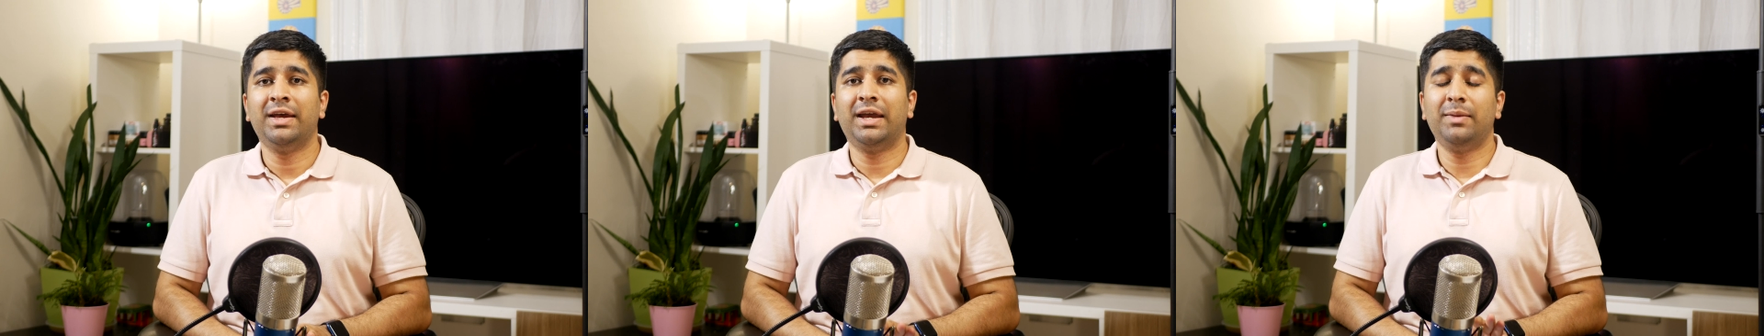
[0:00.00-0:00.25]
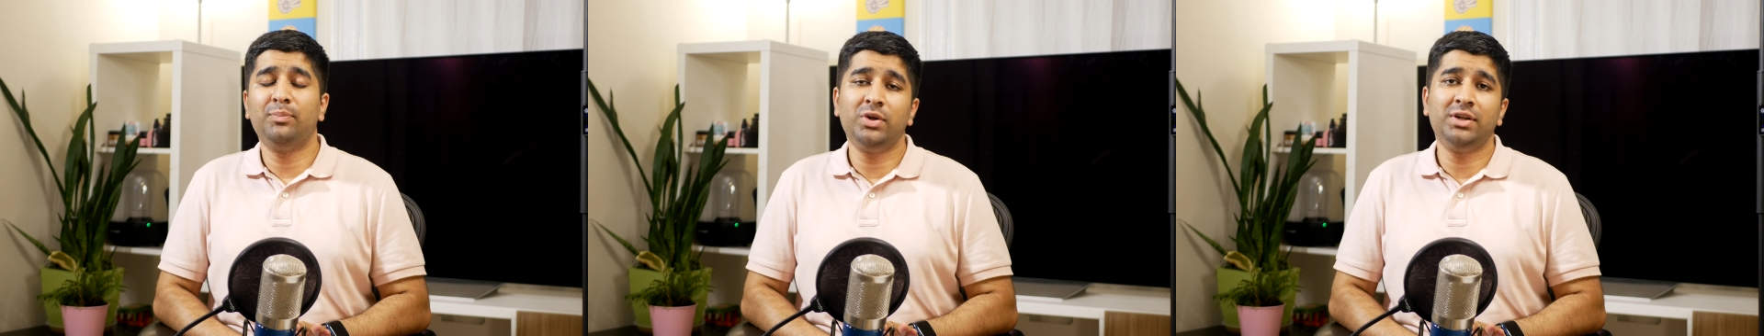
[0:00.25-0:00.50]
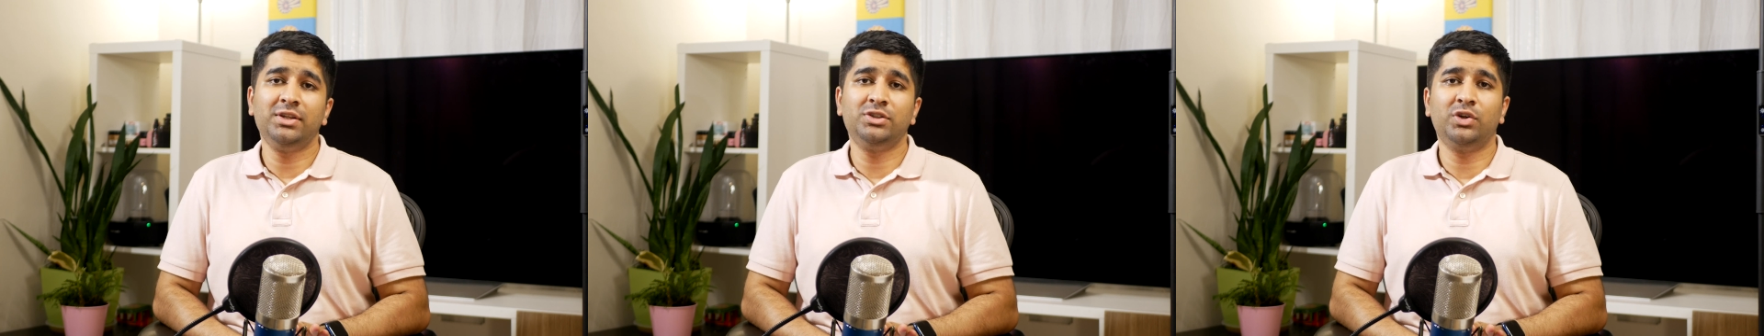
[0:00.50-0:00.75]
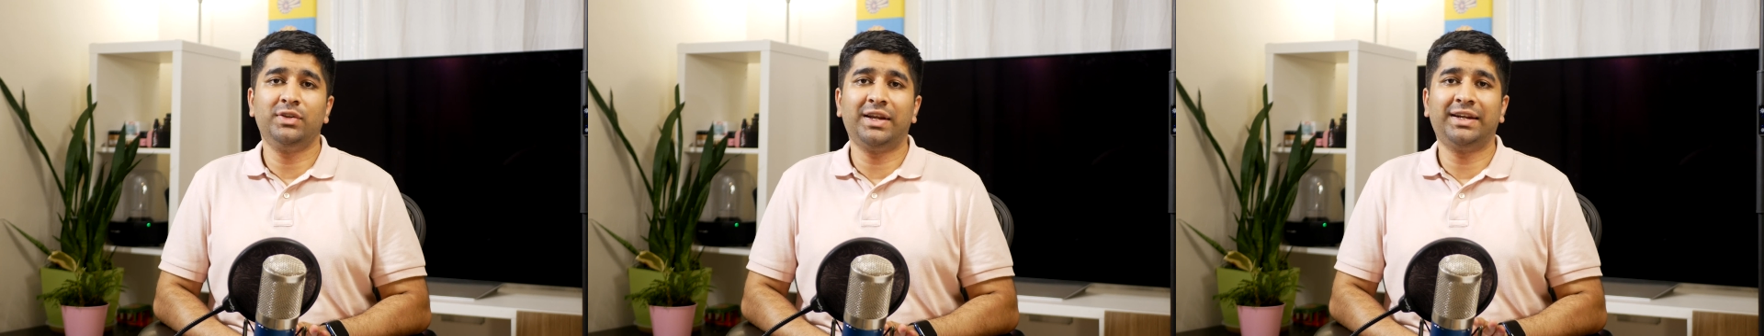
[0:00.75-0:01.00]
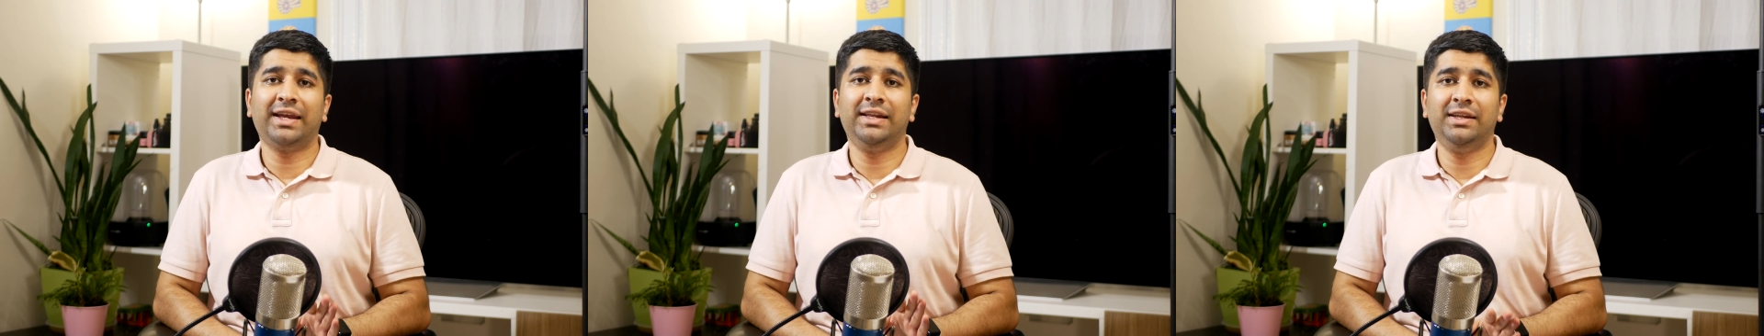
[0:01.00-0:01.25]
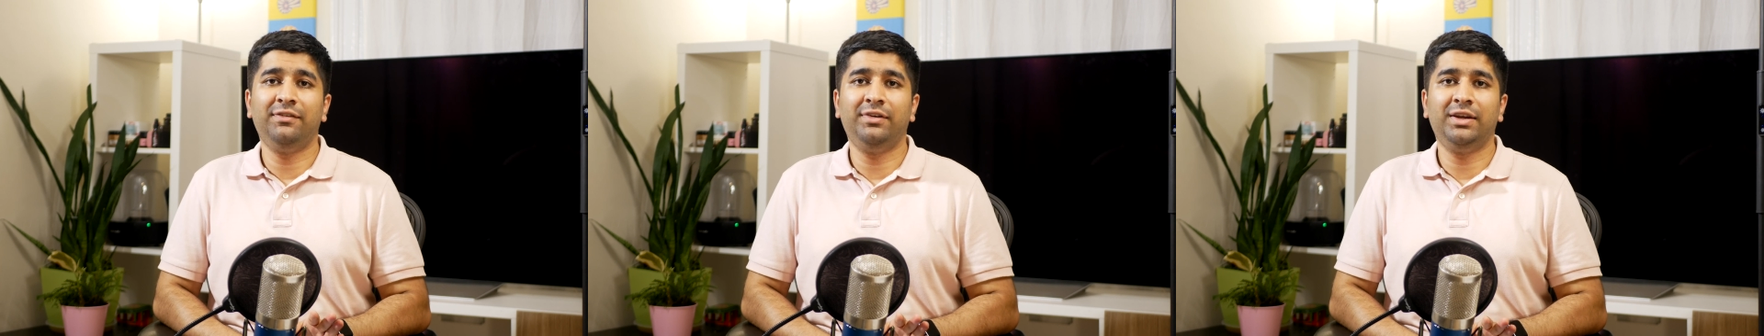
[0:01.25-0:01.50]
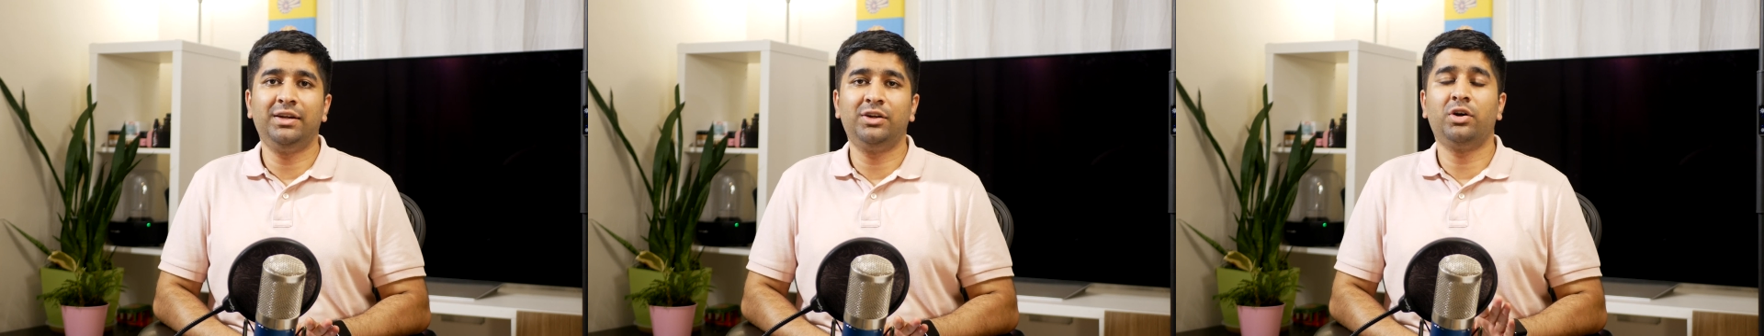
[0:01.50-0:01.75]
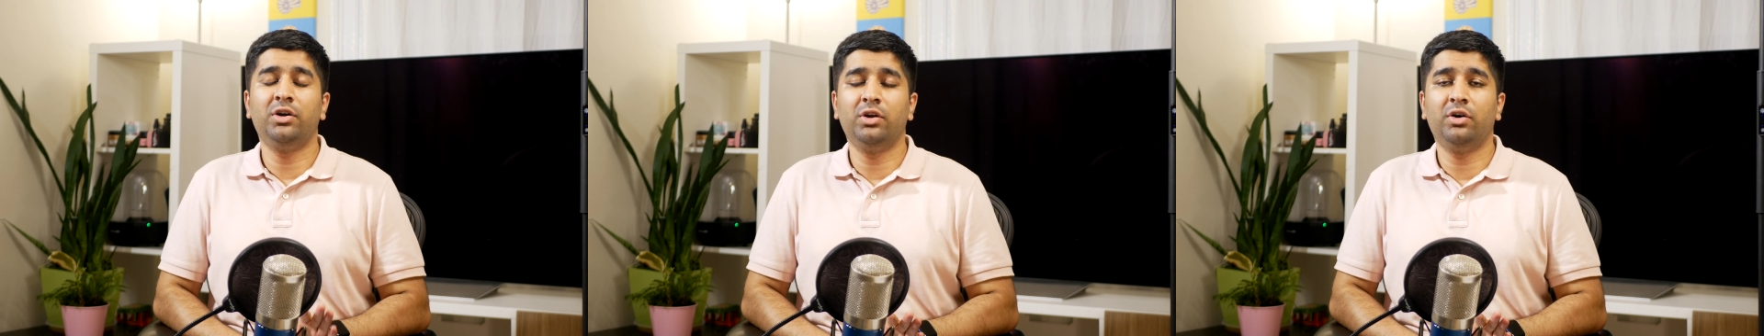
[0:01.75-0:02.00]
I'm pretty sure that I'll leave it
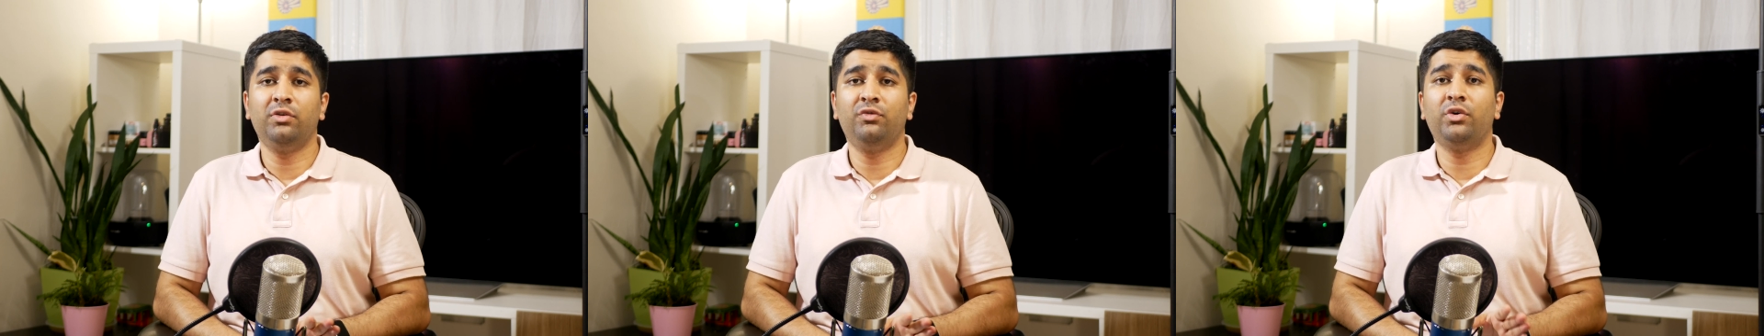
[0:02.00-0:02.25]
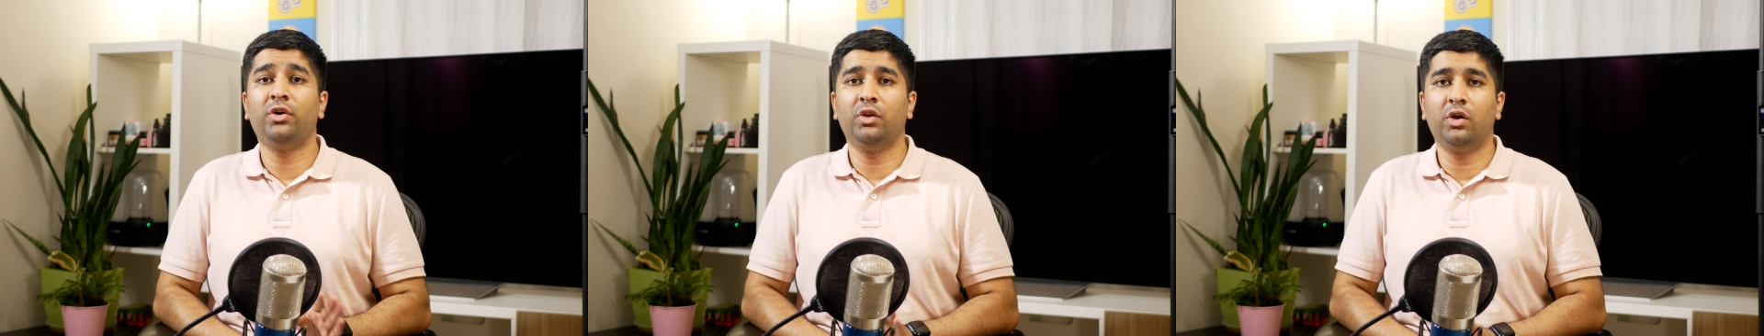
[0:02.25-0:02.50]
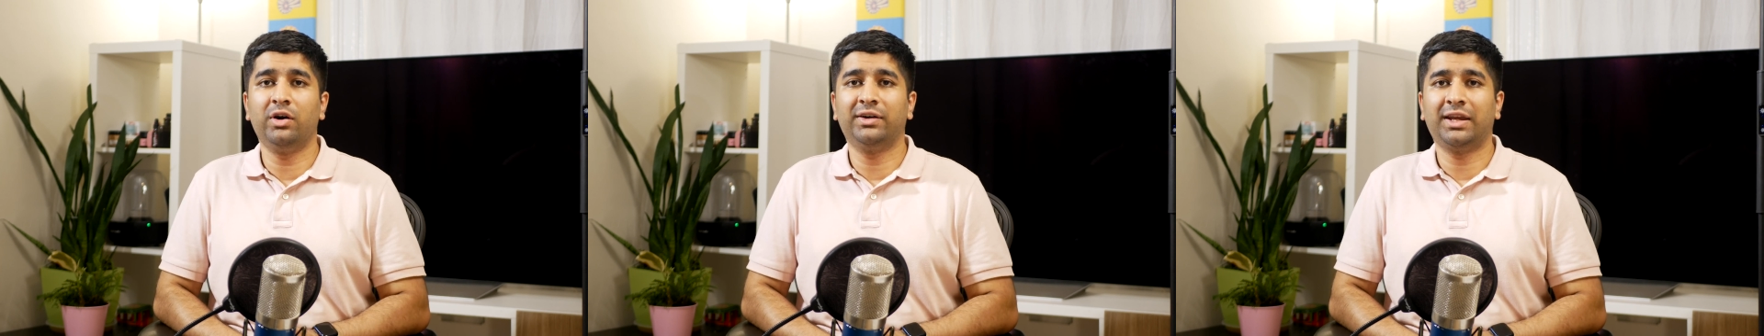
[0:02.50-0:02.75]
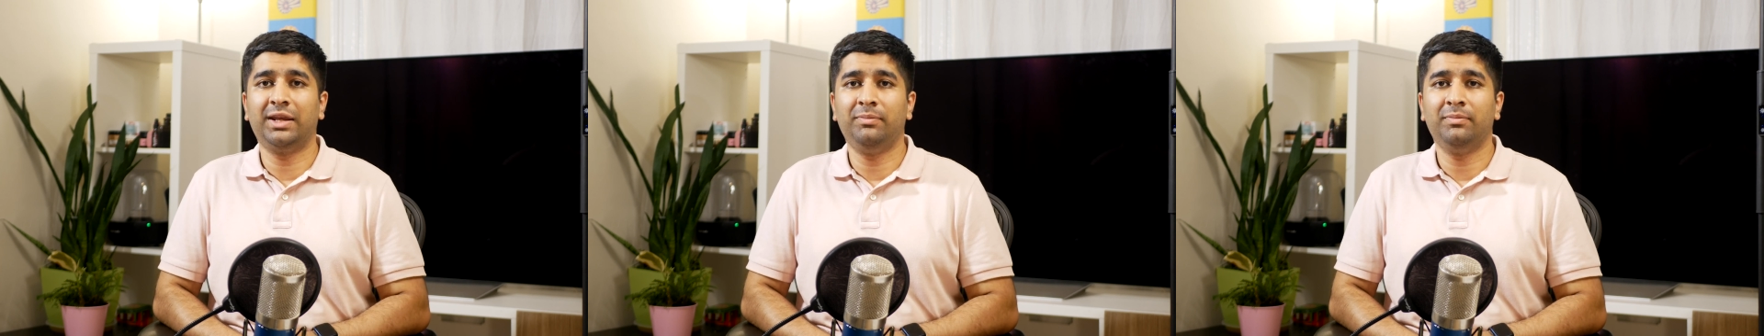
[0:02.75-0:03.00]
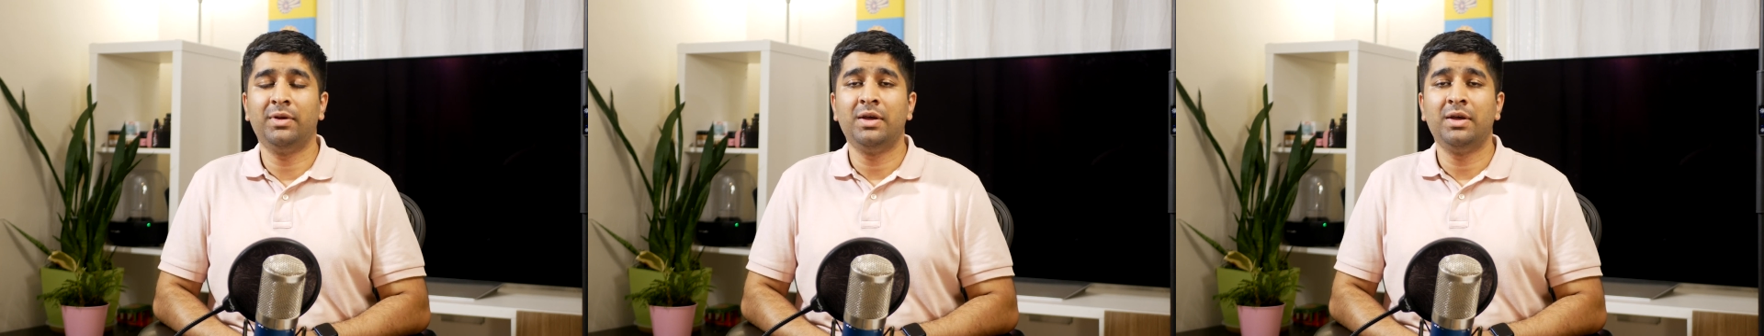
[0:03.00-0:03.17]
turned on for a long time.